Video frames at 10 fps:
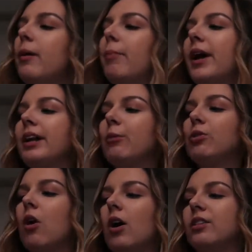But it
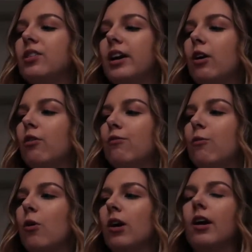was on sale
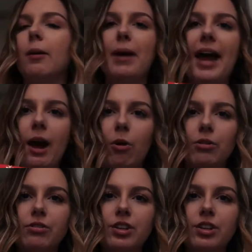for £1.